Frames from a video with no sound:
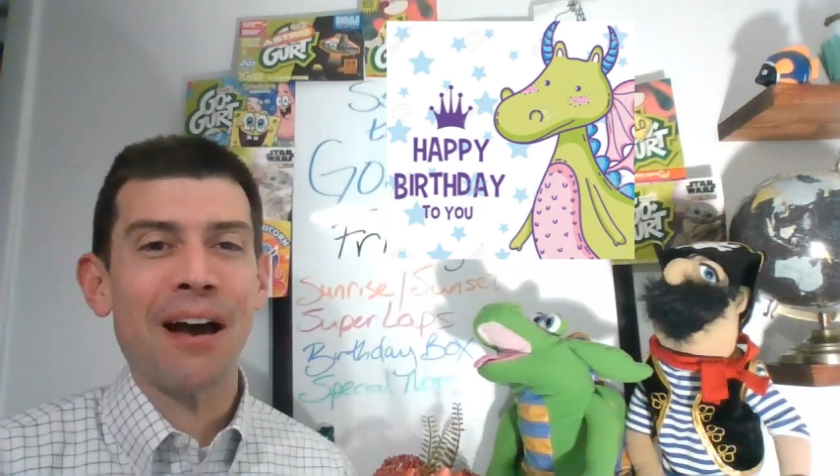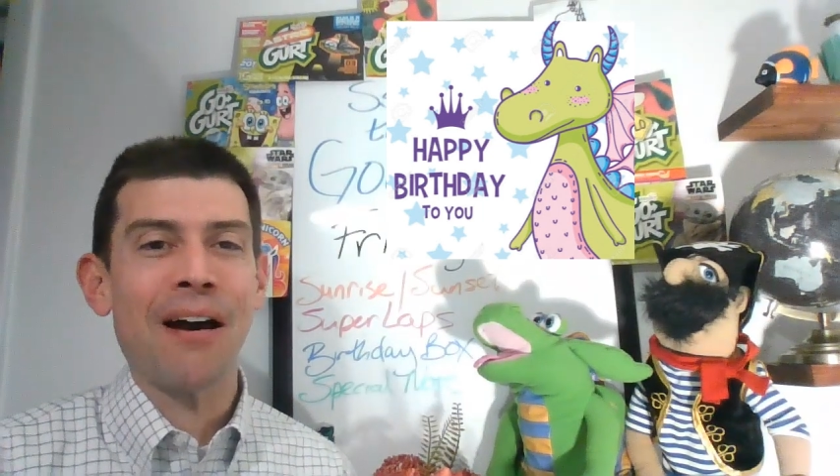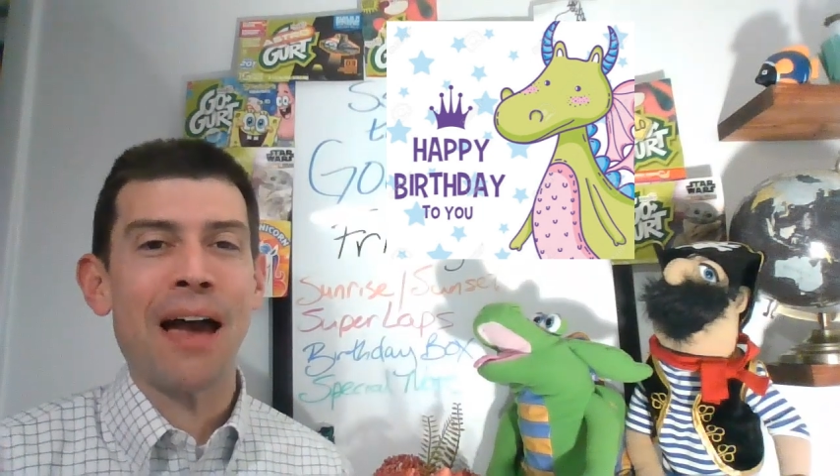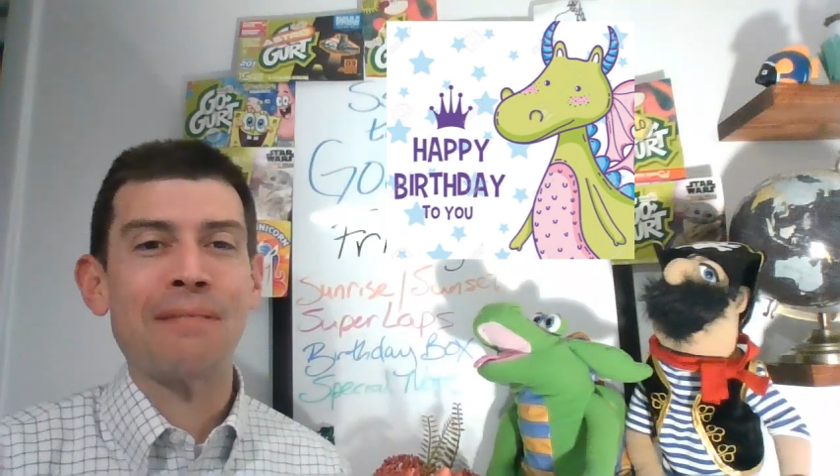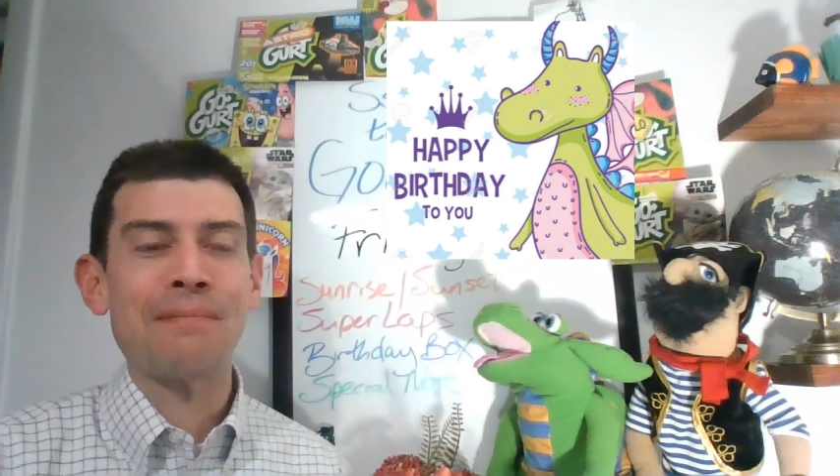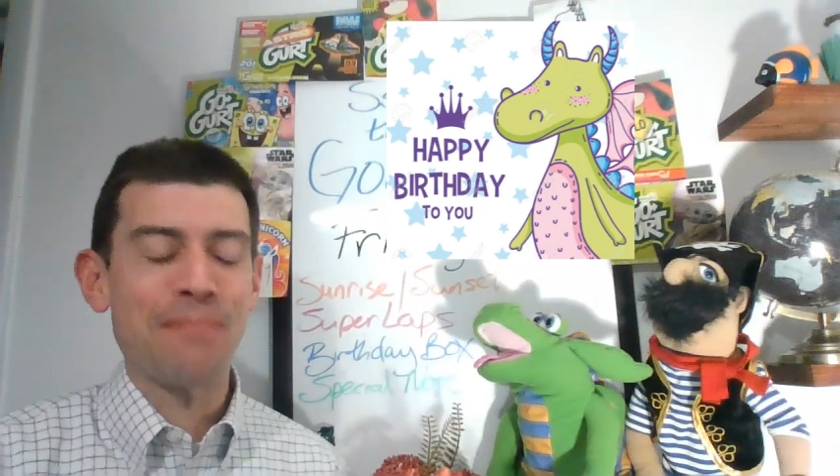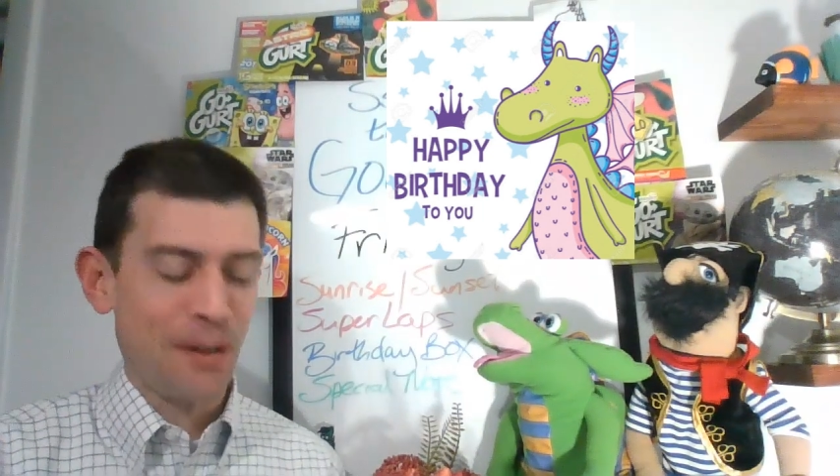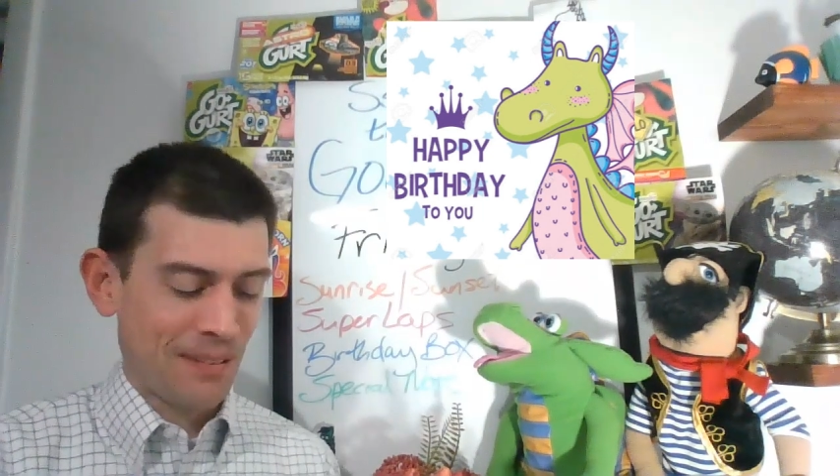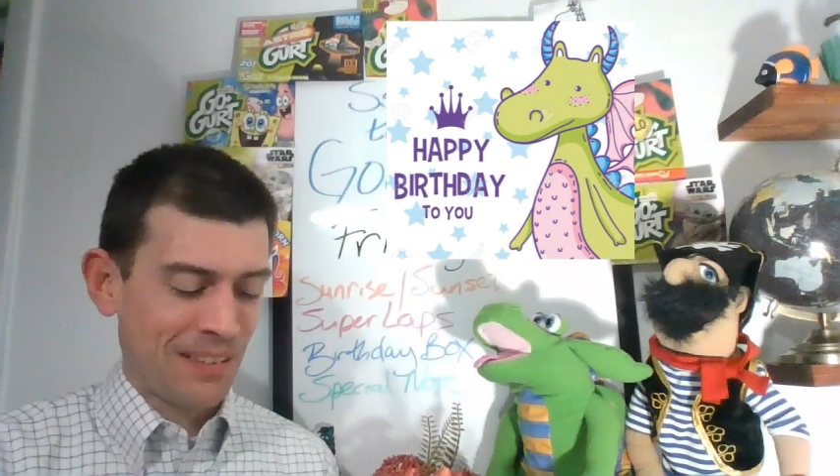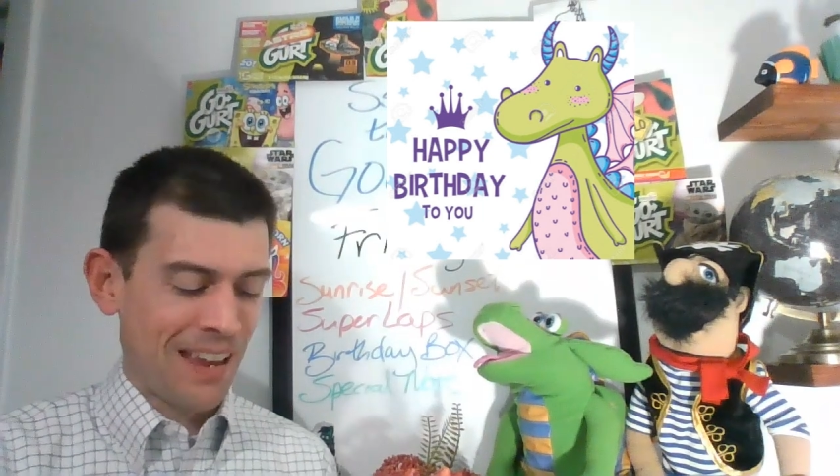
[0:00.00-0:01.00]
Oh, happy
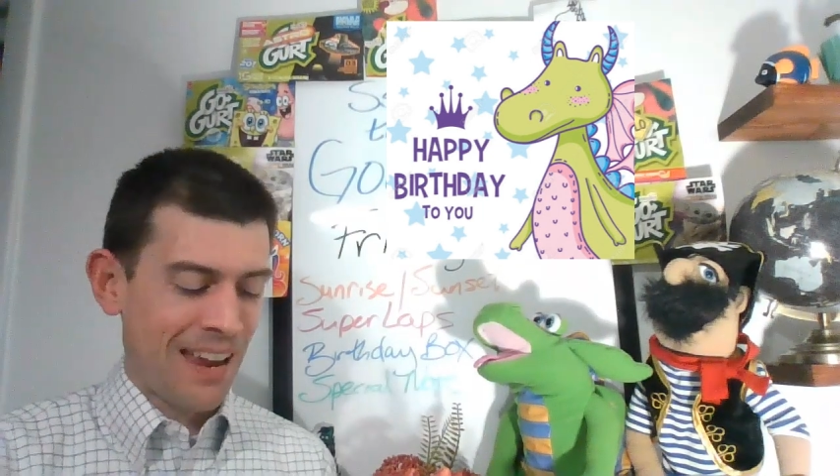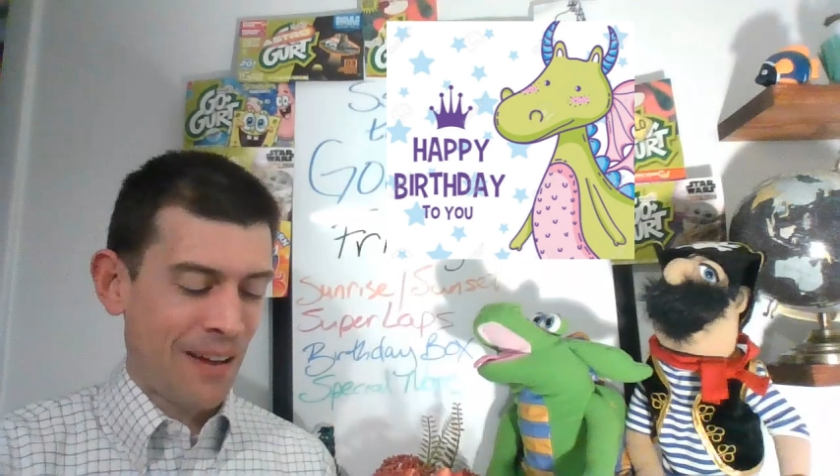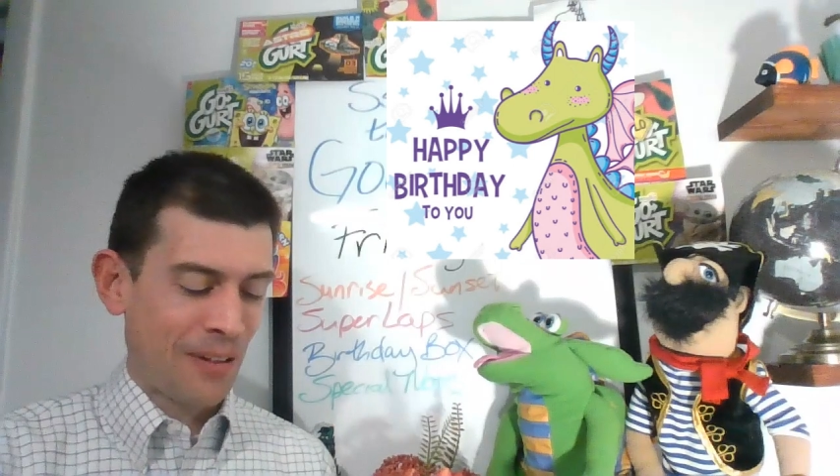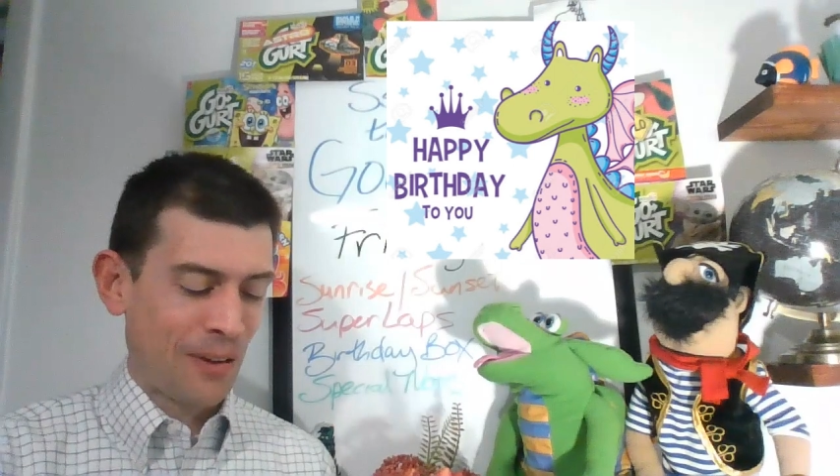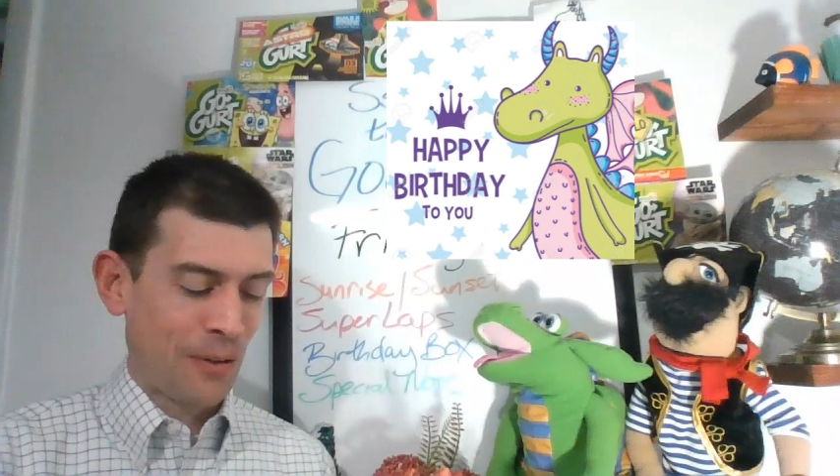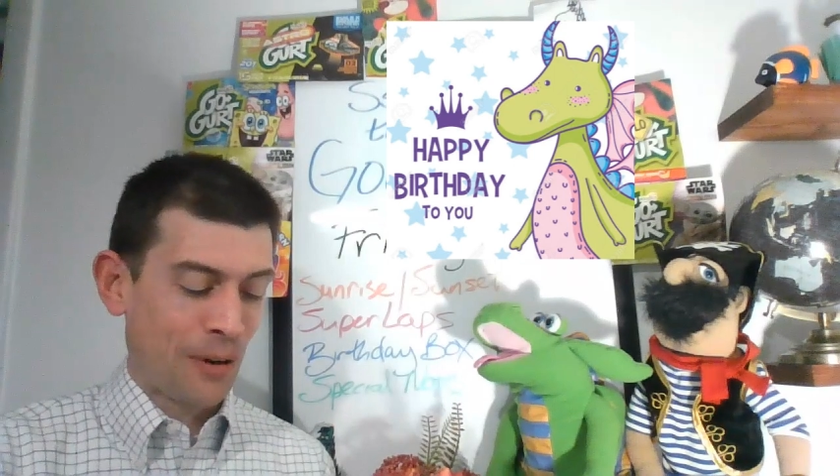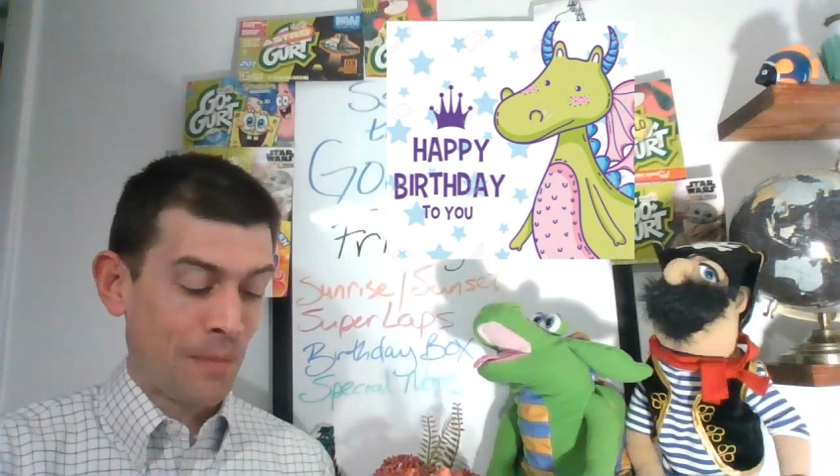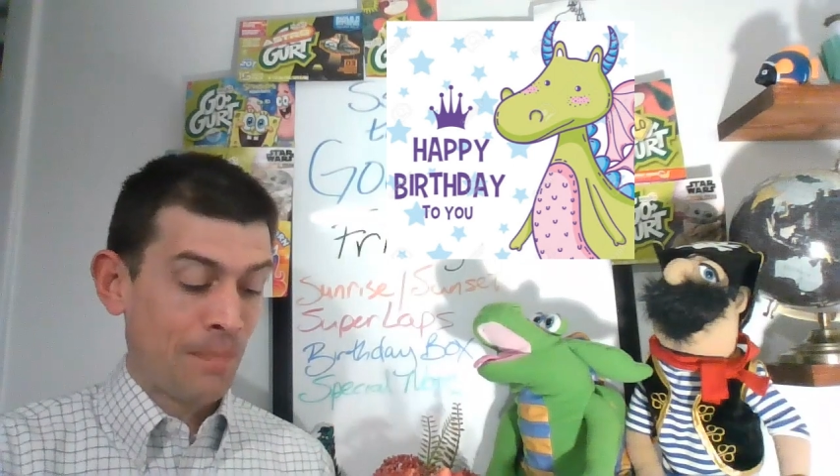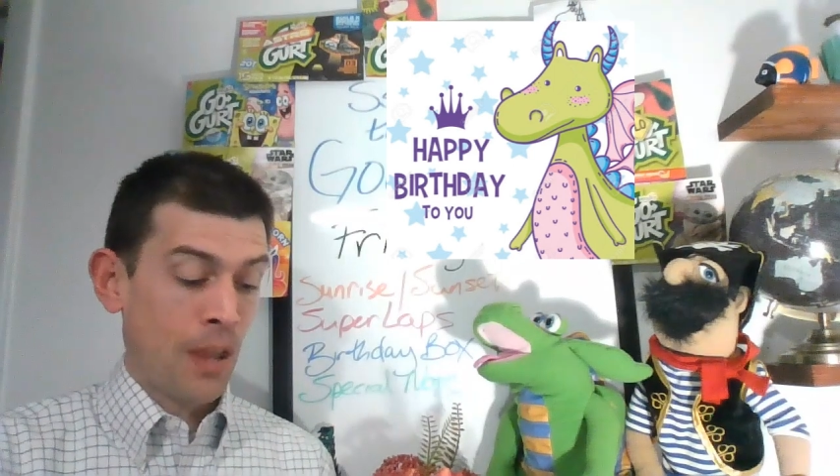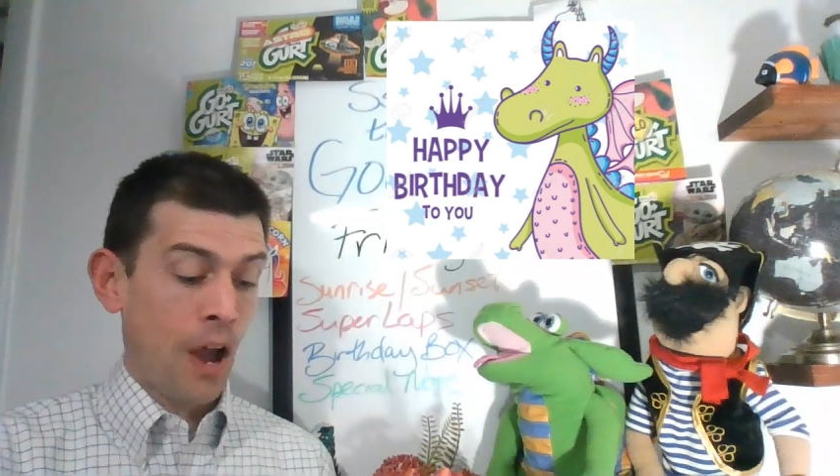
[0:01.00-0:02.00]
birthday,
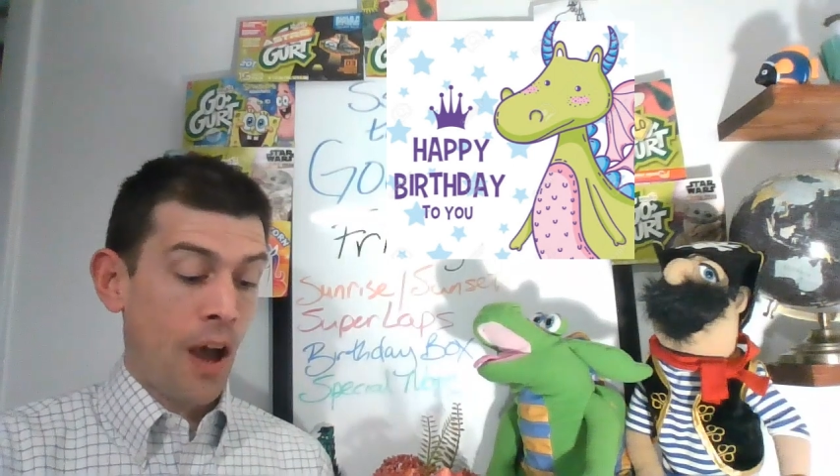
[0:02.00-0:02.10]
Eleanor.